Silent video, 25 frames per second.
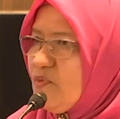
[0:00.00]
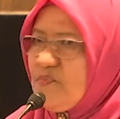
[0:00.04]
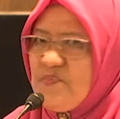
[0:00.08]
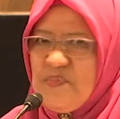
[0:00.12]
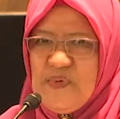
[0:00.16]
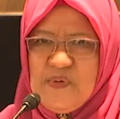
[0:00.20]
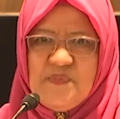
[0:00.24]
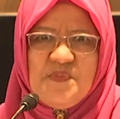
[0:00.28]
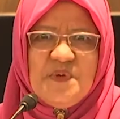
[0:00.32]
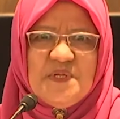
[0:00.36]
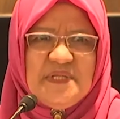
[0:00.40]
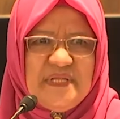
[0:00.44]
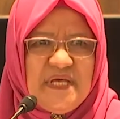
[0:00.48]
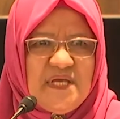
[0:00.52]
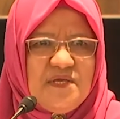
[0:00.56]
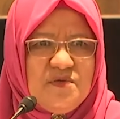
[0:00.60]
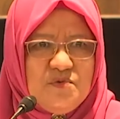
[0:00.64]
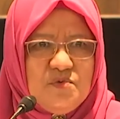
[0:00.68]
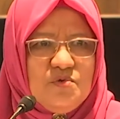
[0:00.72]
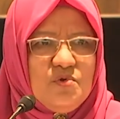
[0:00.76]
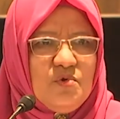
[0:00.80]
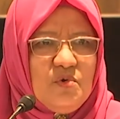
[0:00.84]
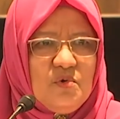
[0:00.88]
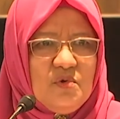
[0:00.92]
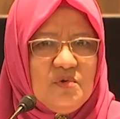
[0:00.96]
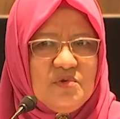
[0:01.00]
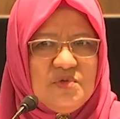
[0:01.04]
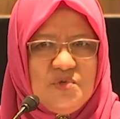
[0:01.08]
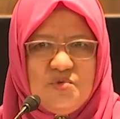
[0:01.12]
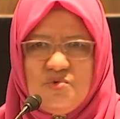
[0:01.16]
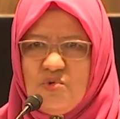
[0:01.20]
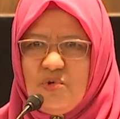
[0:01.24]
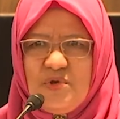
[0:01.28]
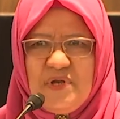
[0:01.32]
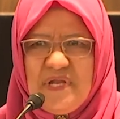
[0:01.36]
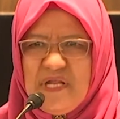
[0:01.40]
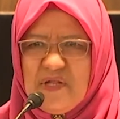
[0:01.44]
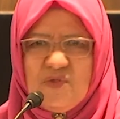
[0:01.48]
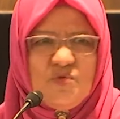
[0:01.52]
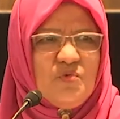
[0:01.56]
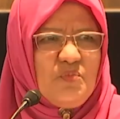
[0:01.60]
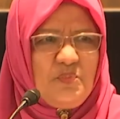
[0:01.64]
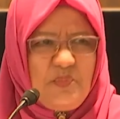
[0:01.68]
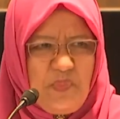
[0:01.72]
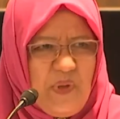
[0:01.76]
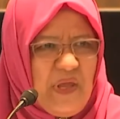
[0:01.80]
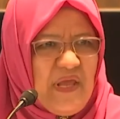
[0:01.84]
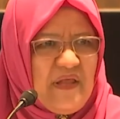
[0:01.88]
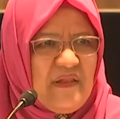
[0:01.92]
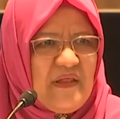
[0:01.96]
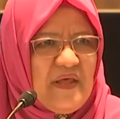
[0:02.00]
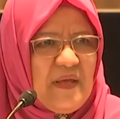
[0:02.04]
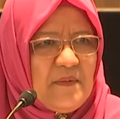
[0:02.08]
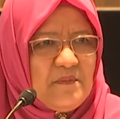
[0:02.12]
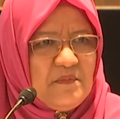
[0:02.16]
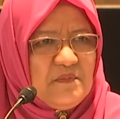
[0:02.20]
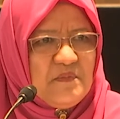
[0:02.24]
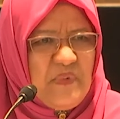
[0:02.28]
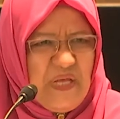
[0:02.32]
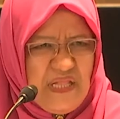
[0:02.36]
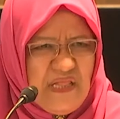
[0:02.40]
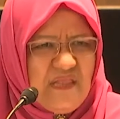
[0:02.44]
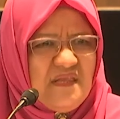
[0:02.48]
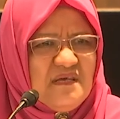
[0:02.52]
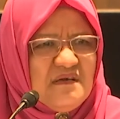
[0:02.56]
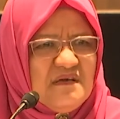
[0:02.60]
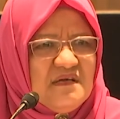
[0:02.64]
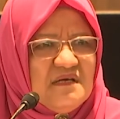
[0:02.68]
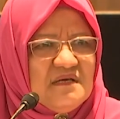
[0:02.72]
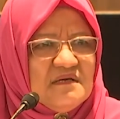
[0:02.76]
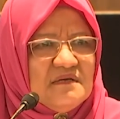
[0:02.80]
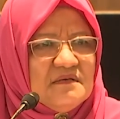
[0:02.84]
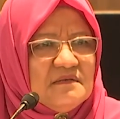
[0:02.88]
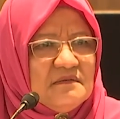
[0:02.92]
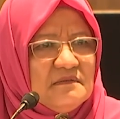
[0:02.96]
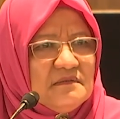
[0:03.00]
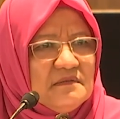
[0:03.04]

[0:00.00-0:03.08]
people that you know, you don't need to pay them, better.